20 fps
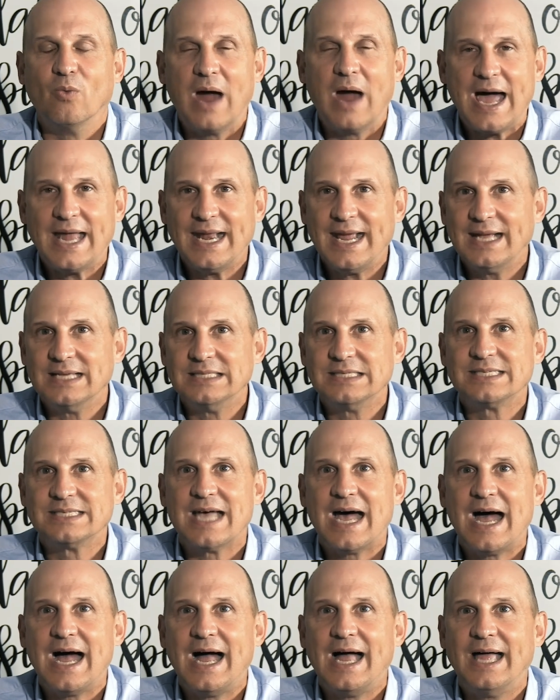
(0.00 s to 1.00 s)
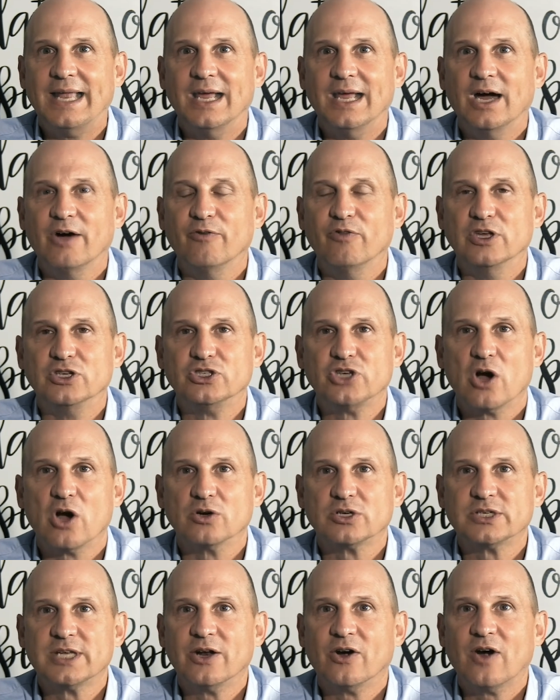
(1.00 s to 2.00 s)
right hand side of the
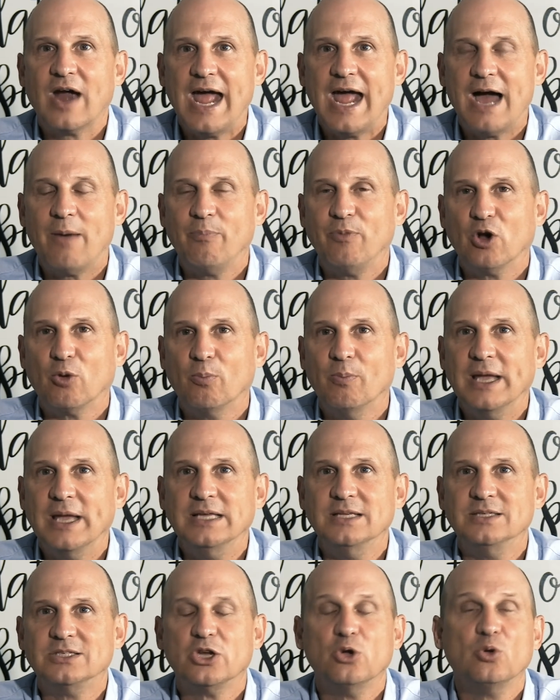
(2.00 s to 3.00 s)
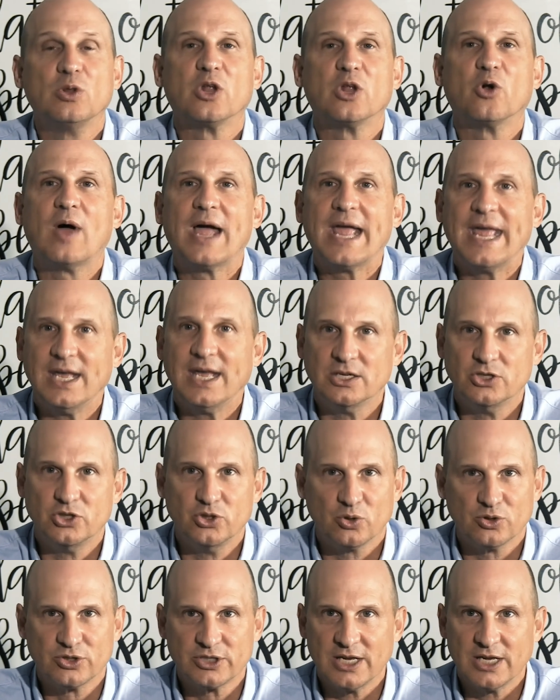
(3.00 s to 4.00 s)
Church Center app, there'll be two little
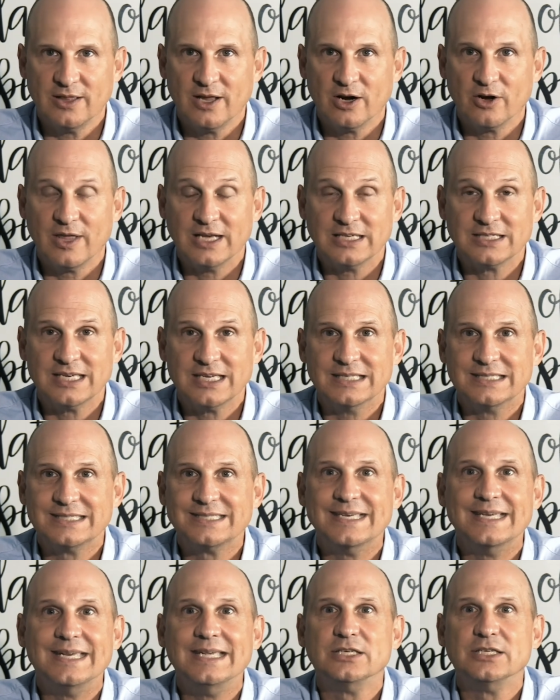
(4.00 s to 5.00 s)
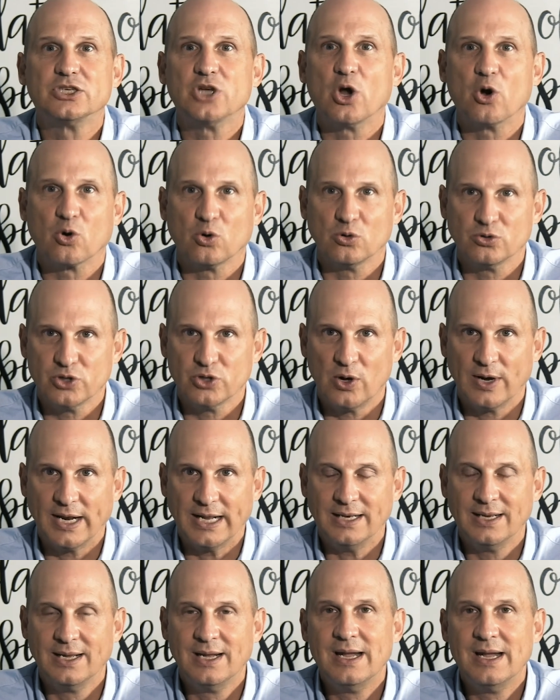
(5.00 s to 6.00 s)
hands you'll see there that says City Circles on
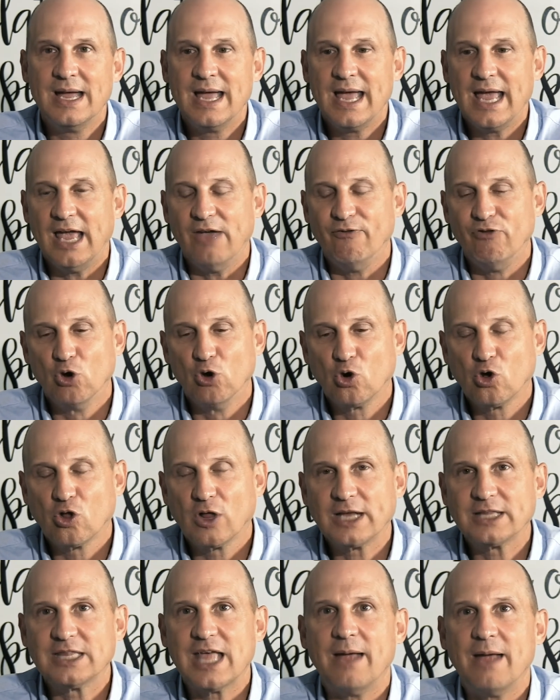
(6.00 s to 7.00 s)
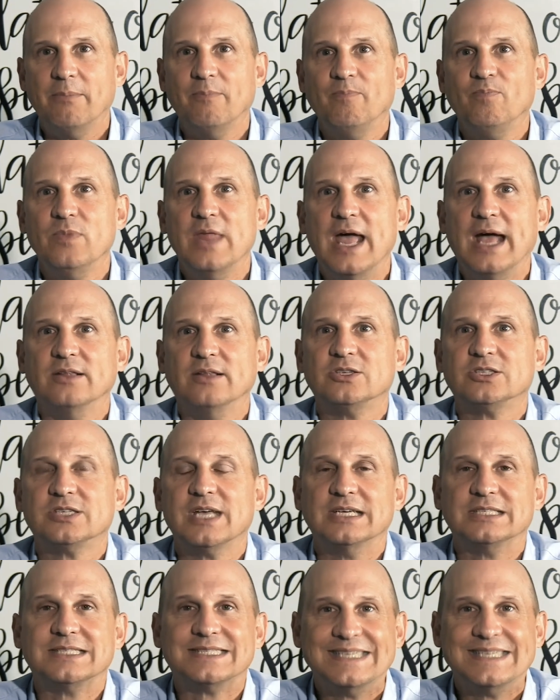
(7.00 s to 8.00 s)
it. If you'll click that, that
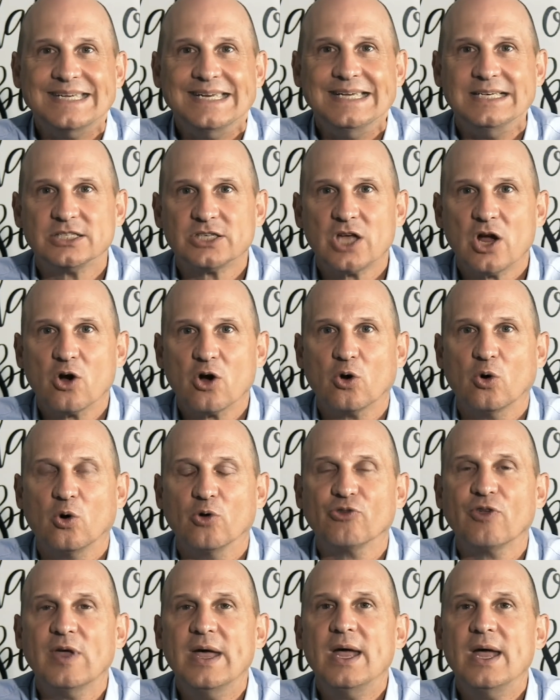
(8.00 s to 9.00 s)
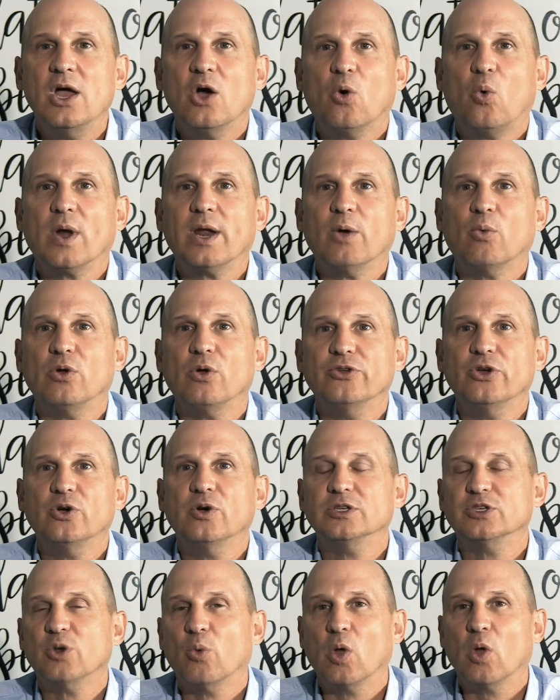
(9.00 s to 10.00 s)
says city circles, what it will
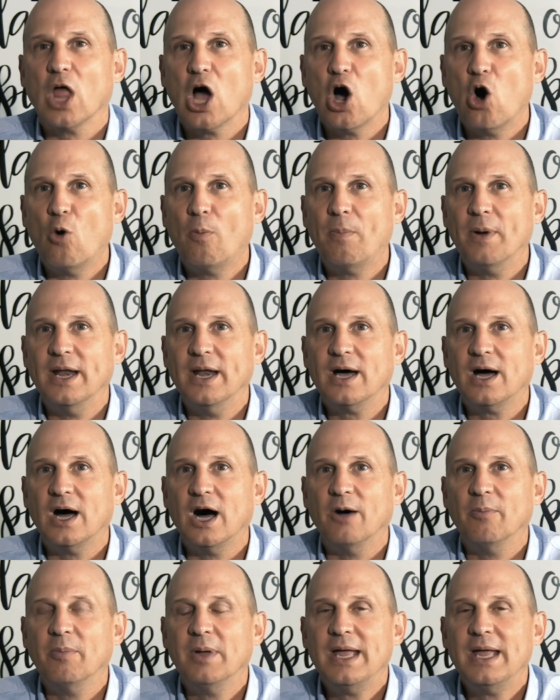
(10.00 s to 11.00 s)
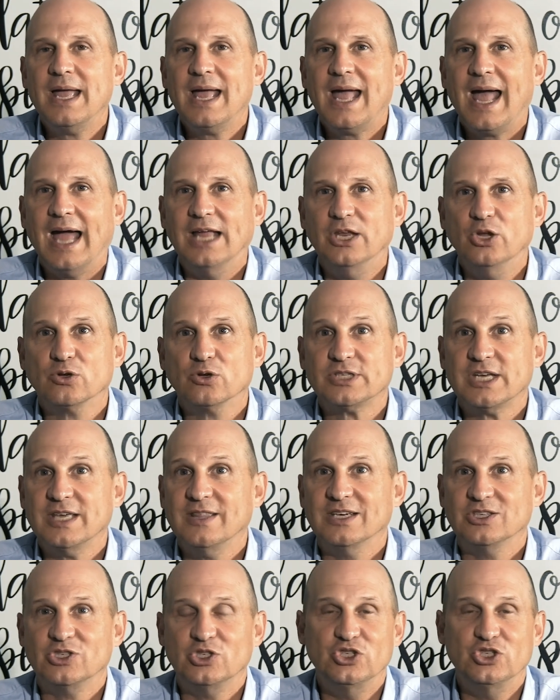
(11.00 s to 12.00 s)
do is it will open up and you'll
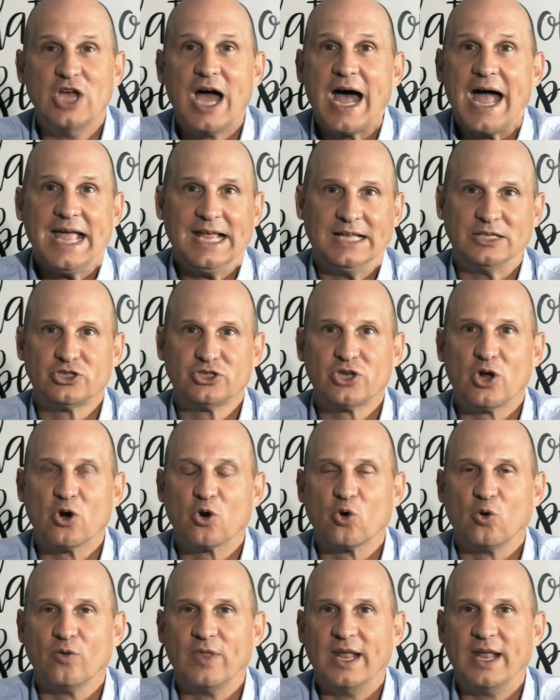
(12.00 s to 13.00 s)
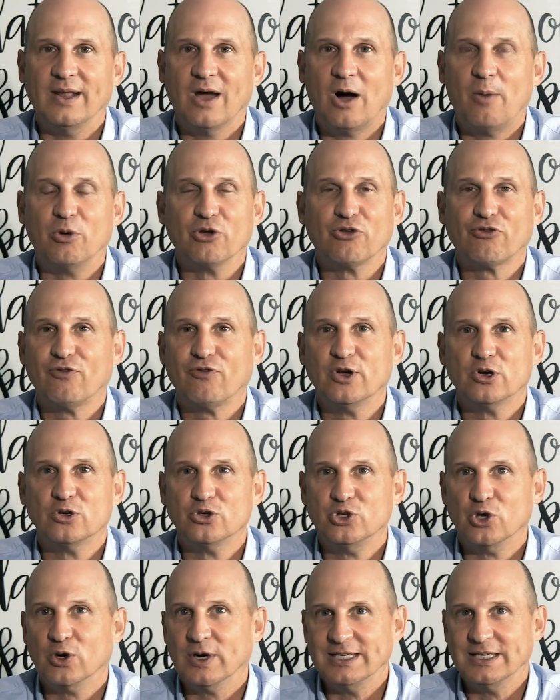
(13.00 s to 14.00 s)
see this giant circle that almost
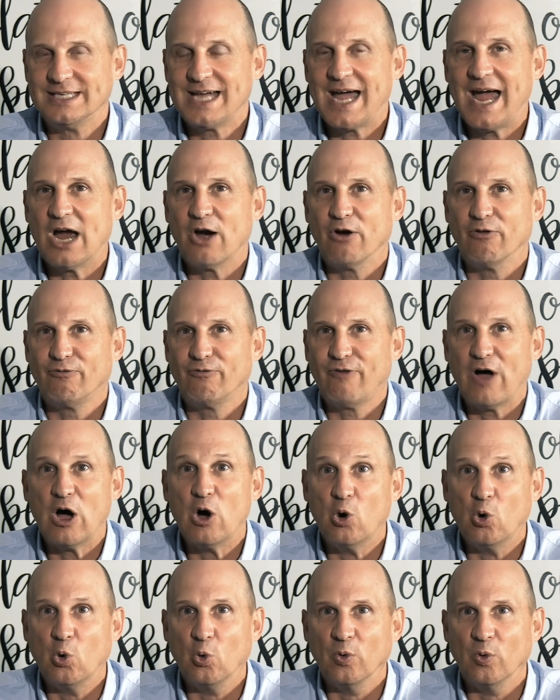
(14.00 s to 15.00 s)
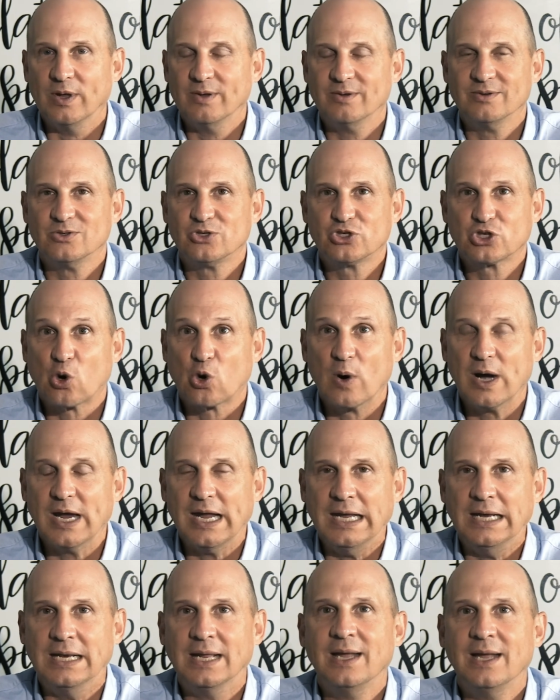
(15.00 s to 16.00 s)
fills your entire phone
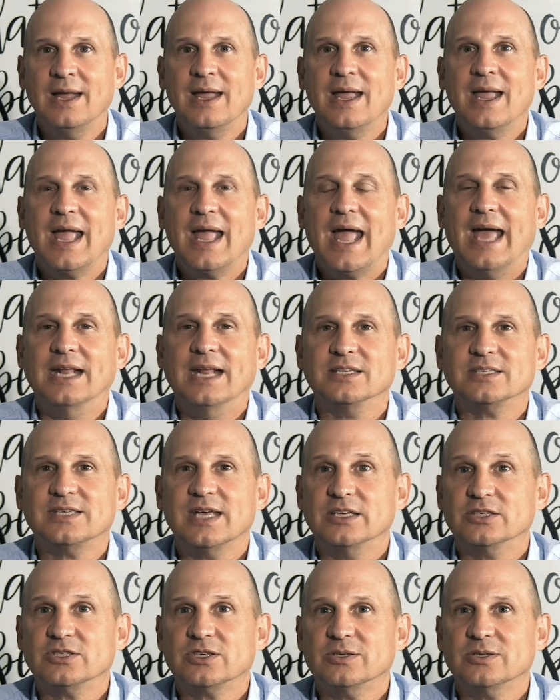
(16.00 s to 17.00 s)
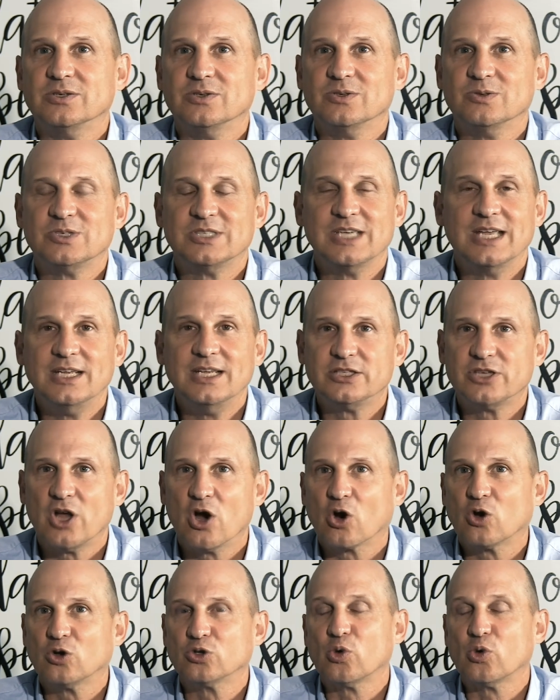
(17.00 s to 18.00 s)
screen. And it says city
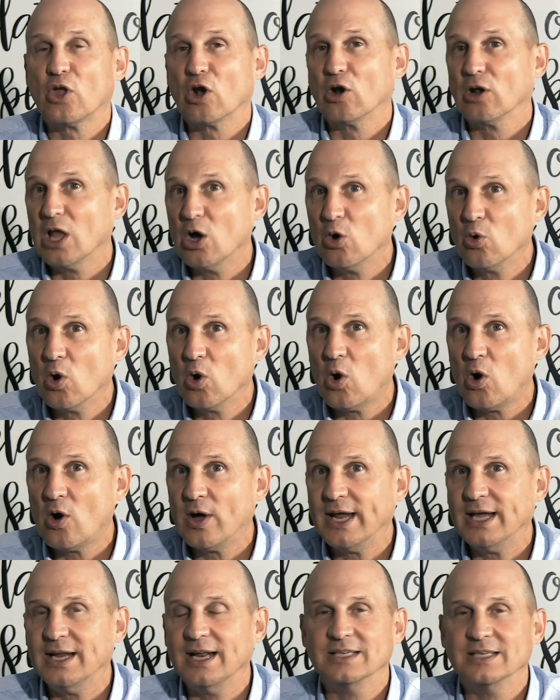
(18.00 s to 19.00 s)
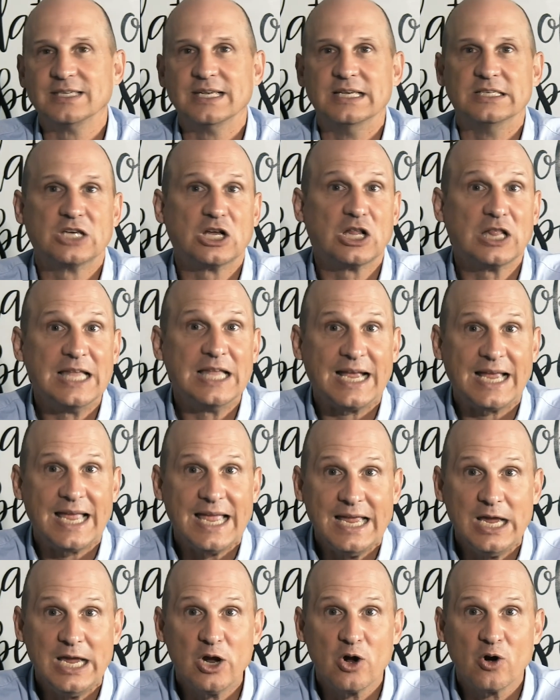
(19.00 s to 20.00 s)
circles with our logo on it. It says click
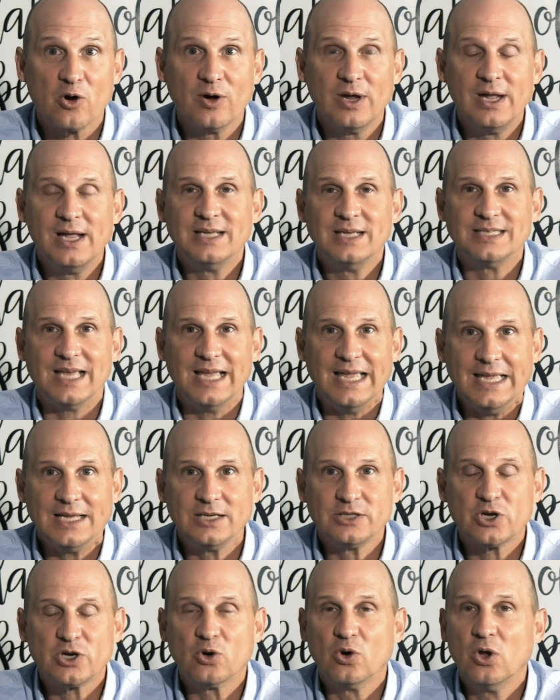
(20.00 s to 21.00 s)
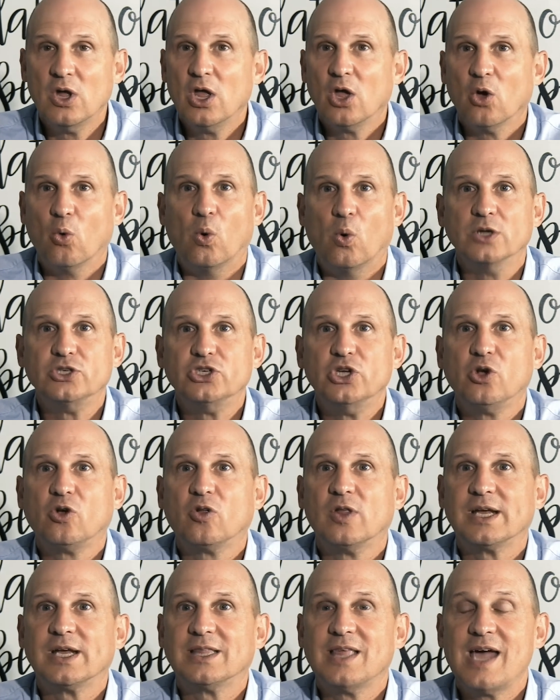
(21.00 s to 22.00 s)
here to enter. Once you
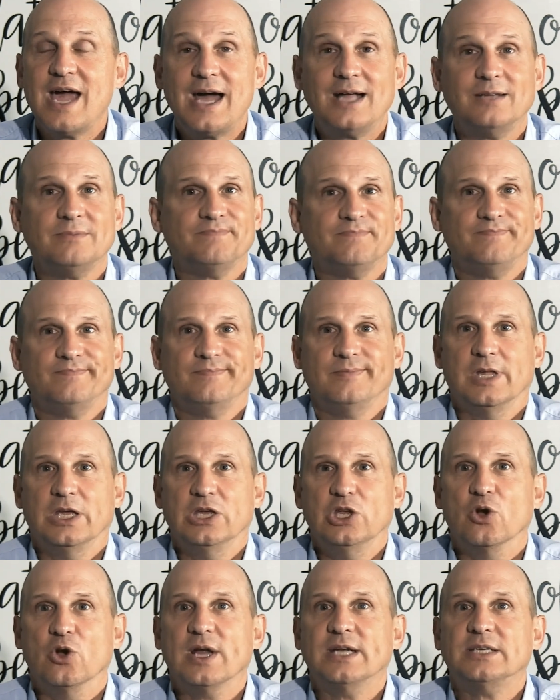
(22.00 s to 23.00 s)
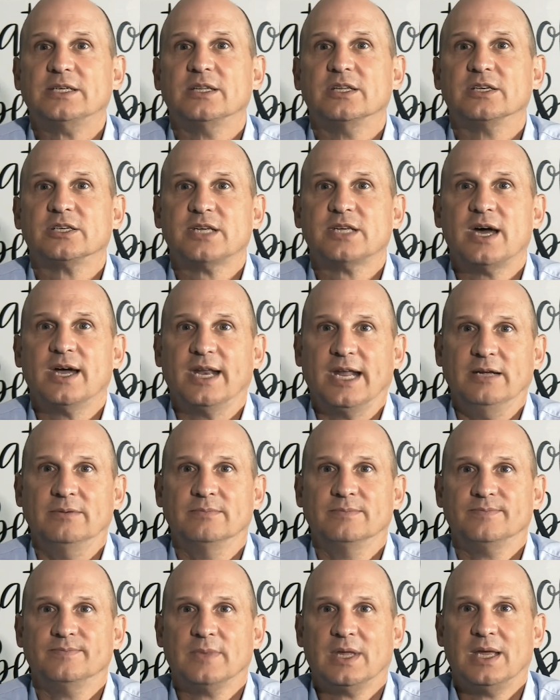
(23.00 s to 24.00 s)
click that, you're into the study.